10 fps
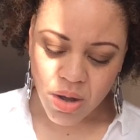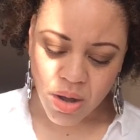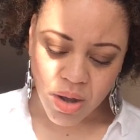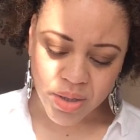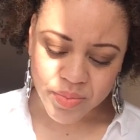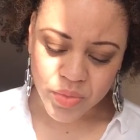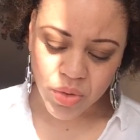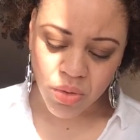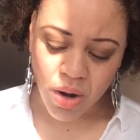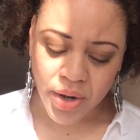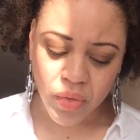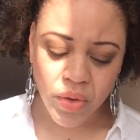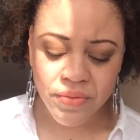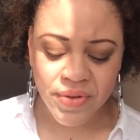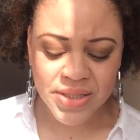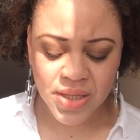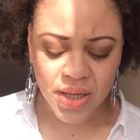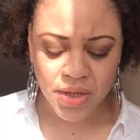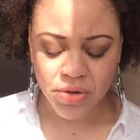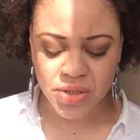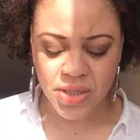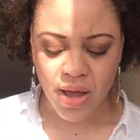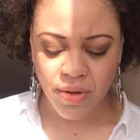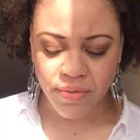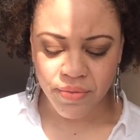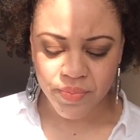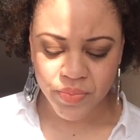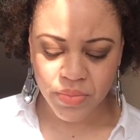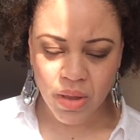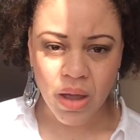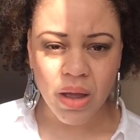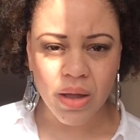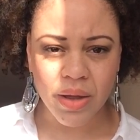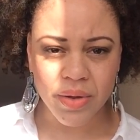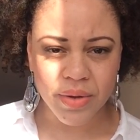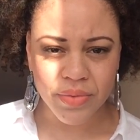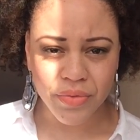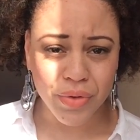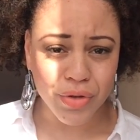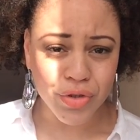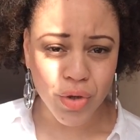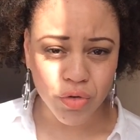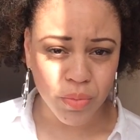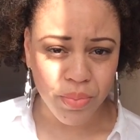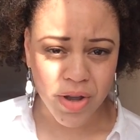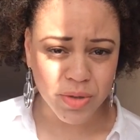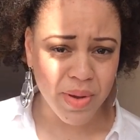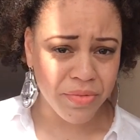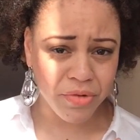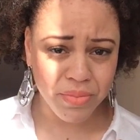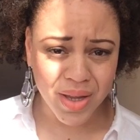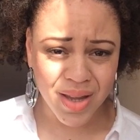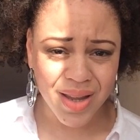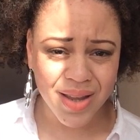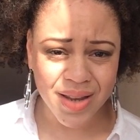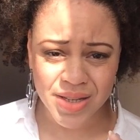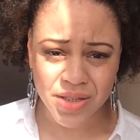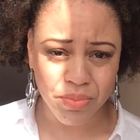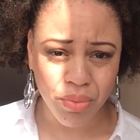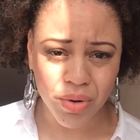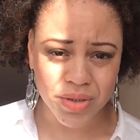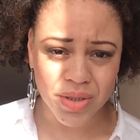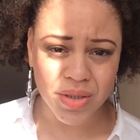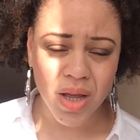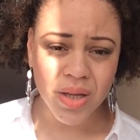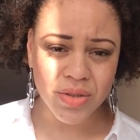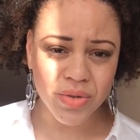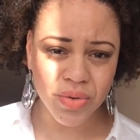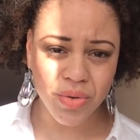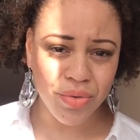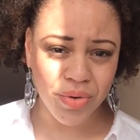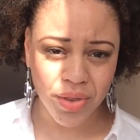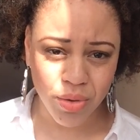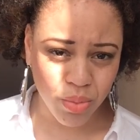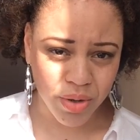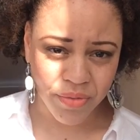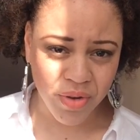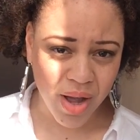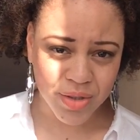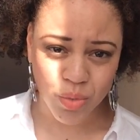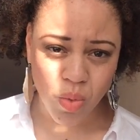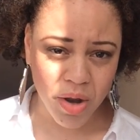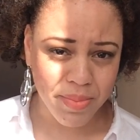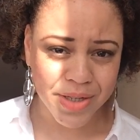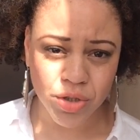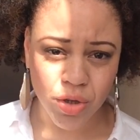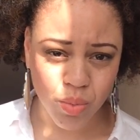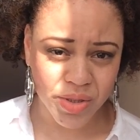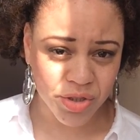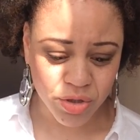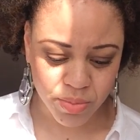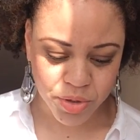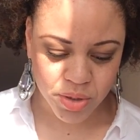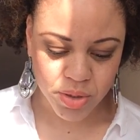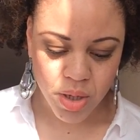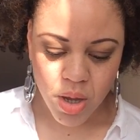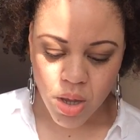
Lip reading: Or are you investing in yourself and for your soul to prosper? For me, it is important to read the Word of God, to water my soul with the Scriptures.